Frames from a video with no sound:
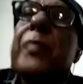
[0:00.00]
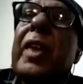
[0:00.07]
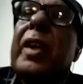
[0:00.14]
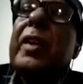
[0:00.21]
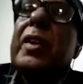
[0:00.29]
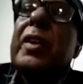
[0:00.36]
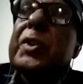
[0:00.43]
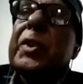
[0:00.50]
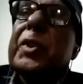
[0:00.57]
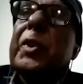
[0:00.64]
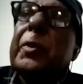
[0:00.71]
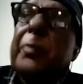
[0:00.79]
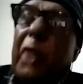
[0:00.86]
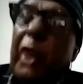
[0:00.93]
so
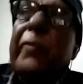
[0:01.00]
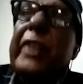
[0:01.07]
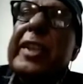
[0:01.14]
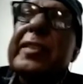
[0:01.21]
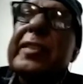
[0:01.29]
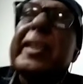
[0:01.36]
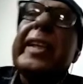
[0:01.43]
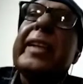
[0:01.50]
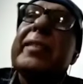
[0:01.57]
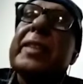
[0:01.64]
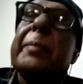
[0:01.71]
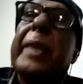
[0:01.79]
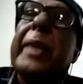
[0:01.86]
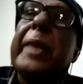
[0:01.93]
obviously the
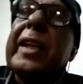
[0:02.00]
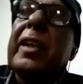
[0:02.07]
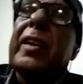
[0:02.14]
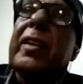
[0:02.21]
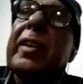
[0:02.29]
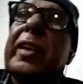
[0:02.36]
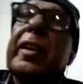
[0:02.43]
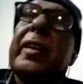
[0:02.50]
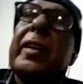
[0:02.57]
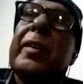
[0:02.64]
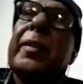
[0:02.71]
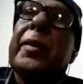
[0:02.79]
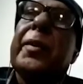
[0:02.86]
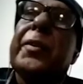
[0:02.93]
medical
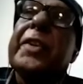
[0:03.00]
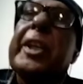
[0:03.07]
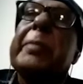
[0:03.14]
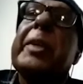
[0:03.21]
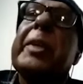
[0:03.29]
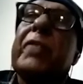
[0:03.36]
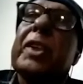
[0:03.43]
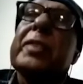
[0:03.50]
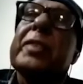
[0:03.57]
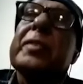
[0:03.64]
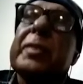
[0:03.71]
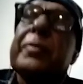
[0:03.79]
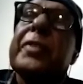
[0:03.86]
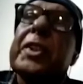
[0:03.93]
treatment was the first
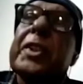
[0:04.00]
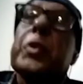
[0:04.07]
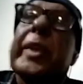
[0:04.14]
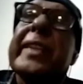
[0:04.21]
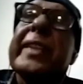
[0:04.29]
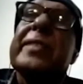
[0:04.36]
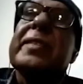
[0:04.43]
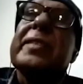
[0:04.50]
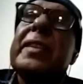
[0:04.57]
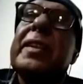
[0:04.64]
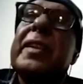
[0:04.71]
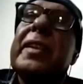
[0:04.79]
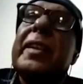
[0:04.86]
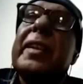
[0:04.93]
choice,
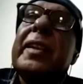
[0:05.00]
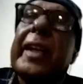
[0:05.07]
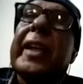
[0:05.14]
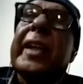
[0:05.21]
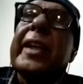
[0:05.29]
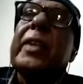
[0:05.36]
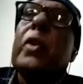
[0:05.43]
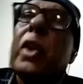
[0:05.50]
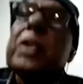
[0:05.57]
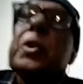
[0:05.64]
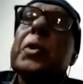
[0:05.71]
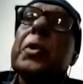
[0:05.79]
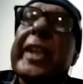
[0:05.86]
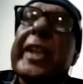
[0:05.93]
and I gone through
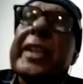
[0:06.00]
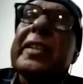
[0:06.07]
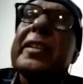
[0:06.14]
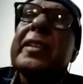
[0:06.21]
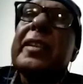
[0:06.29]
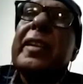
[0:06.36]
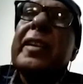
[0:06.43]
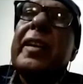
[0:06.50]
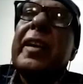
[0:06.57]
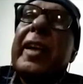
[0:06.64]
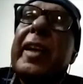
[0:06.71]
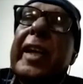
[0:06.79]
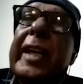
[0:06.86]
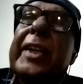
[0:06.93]
that, and
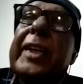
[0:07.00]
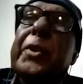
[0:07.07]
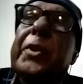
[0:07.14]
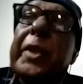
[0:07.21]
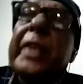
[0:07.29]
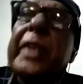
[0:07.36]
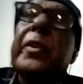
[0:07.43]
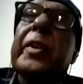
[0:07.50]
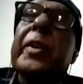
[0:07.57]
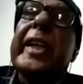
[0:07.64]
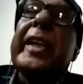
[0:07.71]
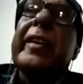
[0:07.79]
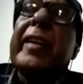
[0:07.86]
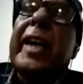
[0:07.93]
today only
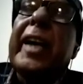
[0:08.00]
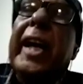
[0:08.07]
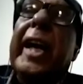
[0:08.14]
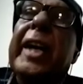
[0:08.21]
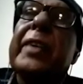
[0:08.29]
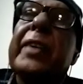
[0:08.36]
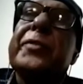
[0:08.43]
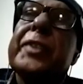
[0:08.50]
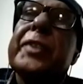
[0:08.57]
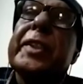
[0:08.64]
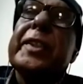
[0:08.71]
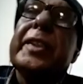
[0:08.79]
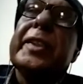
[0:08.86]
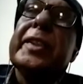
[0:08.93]
I have
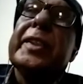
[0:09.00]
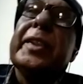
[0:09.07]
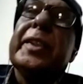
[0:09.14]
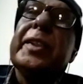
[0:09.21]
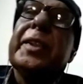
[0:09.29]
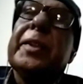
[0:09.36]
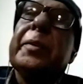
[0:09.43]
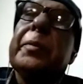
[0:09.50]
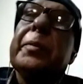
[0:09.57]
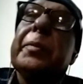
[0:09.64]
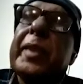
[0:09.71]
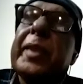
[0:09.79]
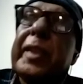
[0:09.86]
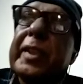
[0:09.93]

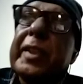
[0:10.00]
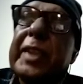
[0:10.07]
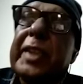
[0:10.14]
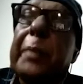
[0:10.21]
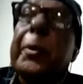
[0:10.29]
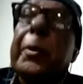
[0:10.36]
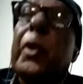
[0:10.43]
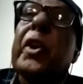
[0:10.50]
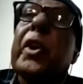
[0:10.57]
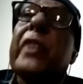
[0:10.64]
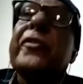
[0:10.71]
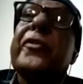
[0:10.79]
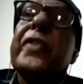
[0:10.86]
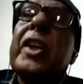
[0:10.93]
the report of
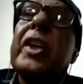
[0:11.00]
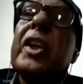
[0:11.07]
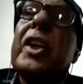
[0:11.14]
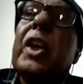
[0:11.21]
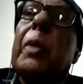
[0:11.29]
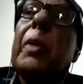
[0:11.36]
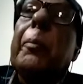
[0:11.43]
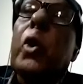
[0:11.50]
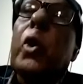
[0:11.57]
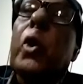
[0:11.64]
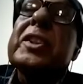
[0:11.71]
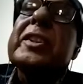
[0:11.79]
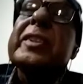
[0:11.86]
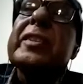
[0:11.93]
post
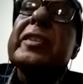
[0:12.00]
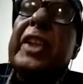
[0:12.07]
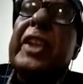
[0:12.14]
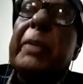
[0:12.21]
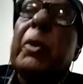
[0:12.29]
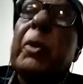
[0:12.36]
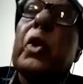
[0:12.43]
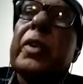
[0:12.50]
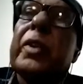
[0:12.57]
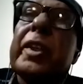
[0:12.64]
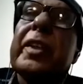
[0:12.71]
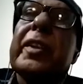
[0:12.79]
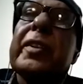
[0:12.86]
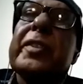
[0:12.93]
chemo
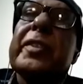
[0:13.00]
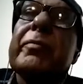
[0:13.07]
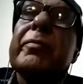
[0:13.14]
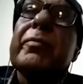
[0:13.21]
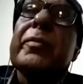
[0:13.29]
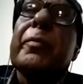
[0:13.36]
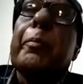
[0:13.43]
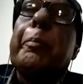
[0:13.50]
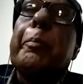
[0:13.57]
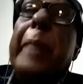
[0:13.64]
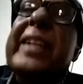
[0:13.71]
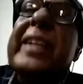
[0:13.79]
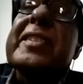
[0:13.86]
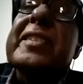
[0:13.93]
PET
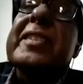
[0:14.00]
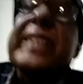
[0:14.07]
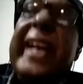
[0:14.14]
scan.